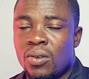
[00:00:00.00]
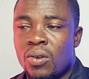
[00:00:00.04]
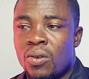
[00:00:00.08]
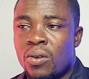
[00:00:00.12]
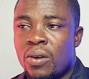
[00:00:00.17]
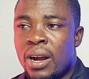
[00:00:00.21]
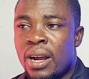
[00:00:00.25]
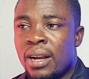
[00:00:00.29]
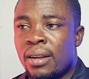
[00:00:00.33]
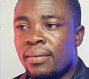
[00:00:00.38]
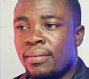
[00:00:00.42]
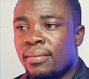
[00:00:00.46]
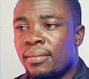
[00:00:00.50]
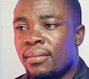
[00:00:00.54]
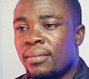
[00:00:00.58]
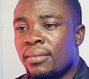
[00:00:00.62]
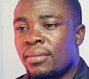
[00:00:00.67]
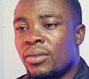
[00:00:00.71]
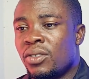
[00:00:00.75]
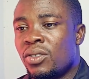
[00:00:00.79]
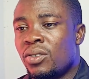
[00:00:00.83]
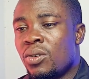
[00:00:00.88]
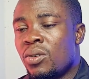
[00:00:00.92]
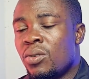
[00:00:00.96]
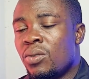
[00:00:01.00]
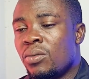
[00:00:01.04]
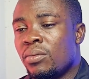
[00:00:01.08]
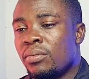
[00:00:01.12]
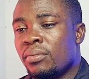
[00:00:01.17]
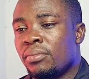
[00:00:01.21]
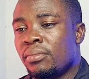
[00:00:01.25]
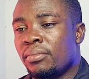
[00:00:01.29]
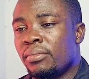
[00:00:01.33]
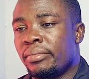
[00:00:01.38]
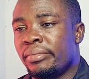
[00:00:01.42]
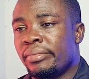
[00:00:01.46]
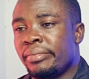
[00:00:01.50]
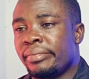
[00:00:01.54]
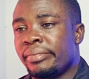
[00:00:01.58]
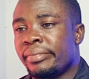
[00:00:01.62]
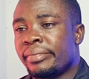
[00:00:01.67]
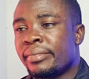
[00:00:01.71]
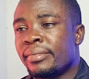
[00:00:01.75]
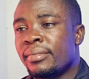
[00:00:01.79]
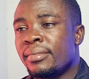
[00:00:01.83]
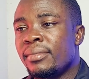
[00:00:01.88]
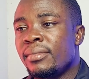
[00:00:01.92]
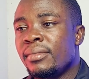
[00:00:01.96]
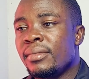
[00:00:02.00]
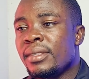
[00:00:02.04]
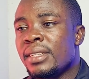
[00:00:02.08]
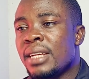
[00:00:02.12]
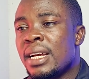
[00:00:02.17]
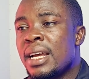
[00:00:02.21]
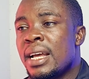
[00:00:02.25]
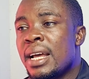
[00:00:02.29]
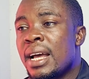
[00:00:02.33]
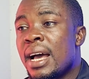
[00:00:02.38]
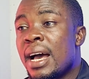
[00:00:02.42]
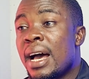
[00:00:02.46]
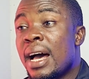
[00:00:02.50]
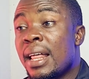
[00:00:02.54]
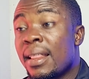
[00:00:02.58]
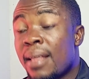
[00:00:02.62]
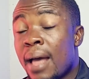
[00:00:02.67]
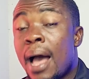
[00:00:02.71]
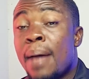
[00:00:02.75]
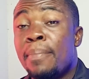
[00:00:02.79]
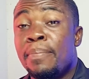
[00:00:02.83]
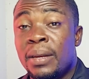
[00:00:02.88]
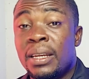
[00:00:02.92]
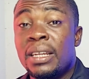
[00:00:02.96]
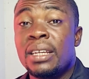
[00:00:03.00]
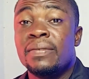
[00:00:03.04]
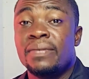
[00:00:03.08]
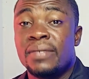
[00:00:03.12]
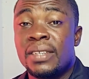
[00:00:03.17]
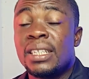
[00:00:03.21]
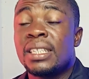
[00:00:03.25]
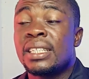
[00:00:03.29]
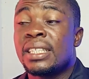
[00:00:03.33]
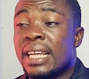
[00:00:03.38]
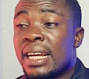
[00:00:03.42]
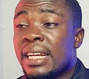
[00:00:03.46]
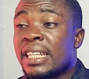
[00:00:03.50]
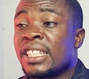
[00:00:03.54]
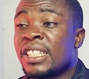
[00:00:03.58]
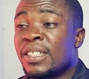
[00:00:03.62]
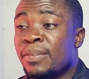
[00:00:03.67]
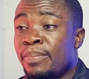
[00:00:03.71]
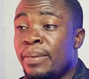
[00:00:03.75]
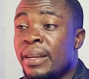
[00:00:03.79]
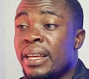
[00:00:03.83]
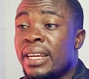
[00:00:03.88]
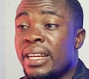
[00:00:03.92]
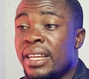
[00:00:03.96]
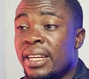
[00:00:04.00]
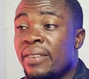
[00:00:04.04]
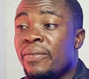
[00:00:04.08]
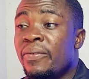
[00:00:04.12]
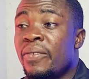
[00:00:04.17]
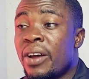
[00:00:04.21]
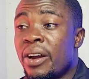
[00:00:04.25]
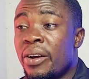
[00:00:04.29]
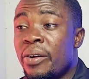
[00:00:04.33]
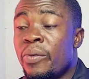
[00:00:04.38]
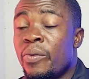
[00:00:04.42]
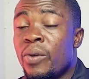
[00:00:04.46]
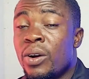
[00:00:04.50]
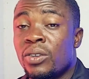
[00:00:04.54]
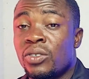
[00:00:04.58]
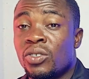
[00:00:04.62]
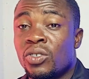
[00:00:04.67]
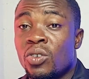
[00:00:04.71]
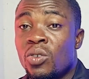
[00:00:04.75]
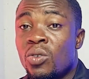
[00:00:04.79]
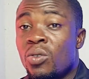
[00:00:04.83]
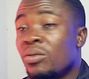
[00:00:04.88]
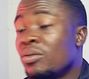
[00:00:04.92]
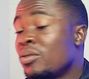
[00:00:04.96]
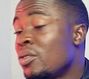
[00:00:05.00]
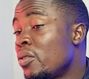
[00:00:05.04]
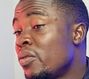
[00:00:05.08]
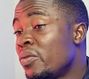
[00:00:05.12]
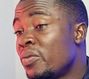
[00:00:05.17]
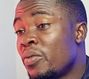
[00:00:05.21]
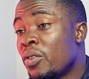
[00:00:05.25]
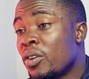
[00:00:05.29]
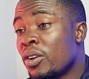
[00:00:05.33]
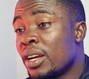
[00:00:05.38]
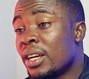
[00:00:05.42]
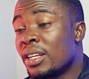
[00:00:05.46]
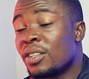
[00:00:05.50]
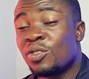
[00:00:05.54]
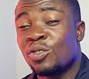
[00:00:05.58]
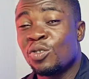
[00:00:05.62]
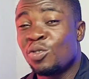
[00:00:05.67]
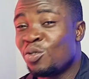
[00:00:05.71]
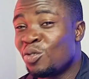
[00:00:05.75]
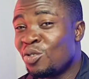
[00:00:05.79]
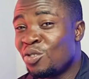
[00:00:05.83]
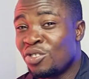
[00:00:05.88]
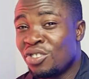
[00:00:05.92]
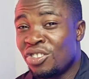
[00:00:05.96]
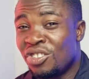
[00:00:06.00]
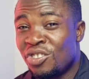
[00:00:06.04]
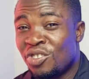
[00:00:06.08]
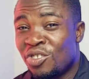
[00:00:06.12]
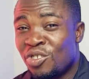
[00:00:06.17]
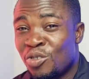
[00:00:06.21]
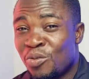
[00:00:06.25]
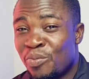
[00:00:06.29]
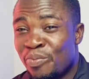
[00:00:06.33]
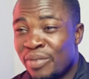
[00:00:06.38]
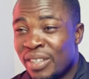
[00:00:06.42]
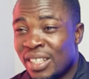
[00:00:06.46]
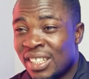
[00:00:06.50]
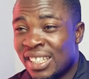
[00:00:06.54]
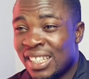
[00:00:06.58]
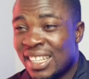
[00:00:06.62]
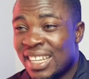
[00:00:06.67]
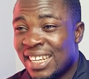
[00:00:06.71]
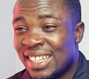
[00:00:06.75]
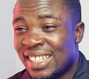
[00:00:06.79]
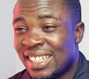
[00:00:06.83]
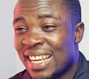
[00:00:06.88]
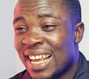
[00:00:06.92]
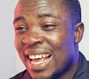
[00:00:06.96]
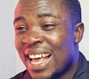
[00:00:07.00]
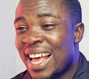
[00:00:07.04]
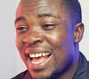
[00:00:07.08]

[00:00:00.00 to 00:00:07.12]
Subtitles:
All right. So I believe this explained it very well. So don't forget to do the YouTube business.